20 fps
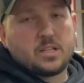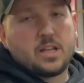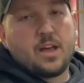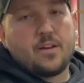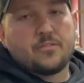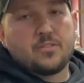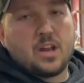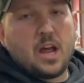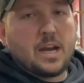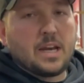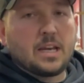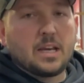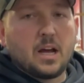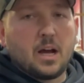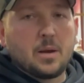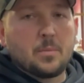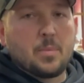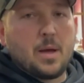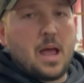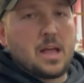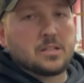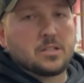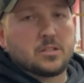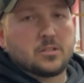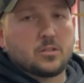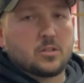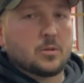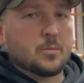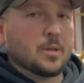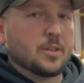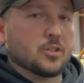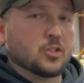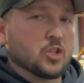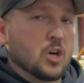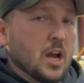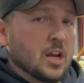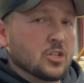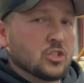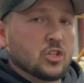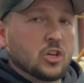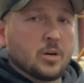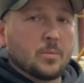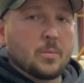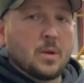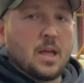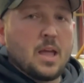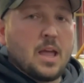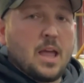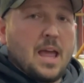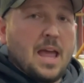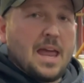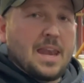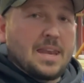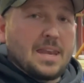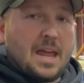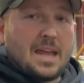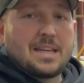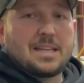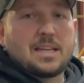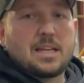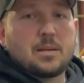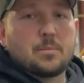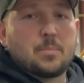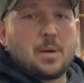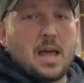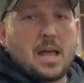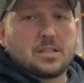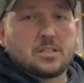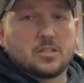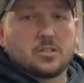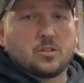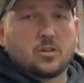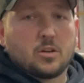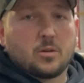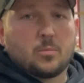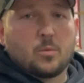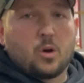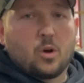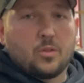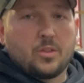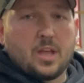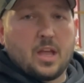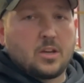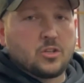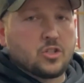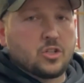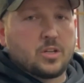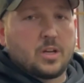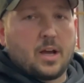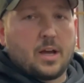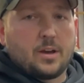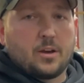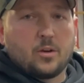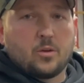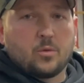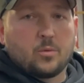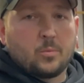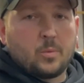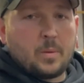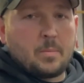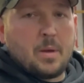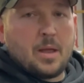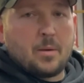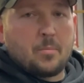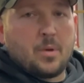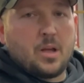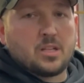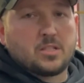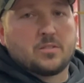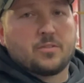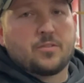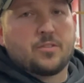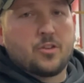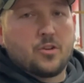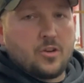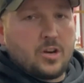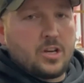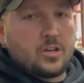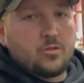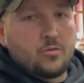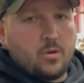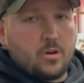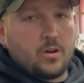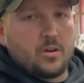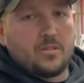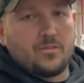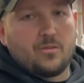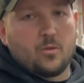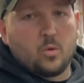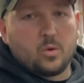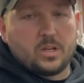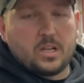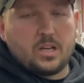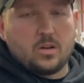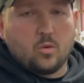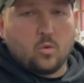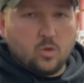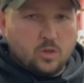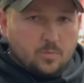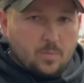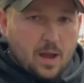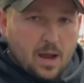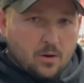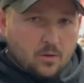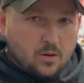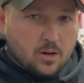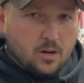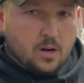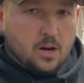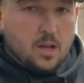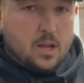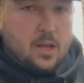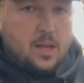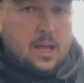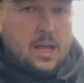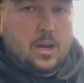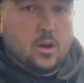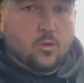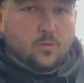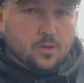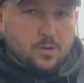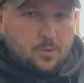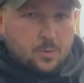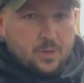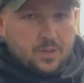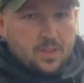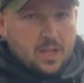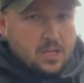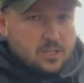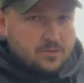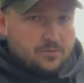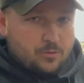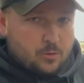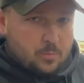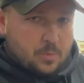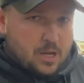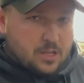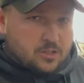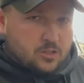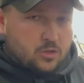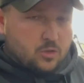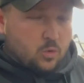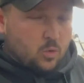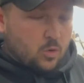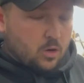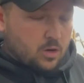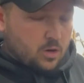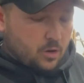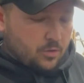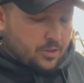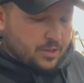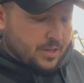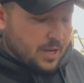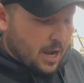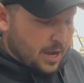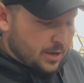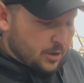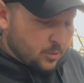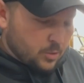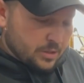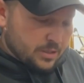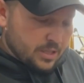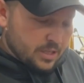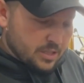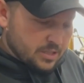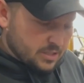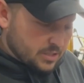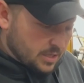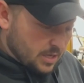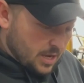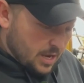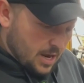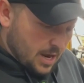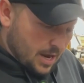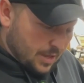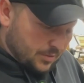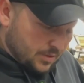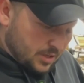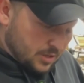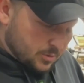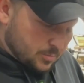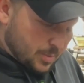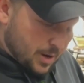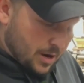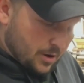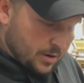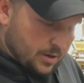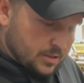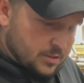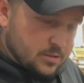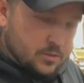have 99 passes on them at the drag strip and 19 passes on them on the engine dyno. And we made a best of 3,214 horsepower and over 3,000 foot-pounds of torque on the dyno with this. And these bearings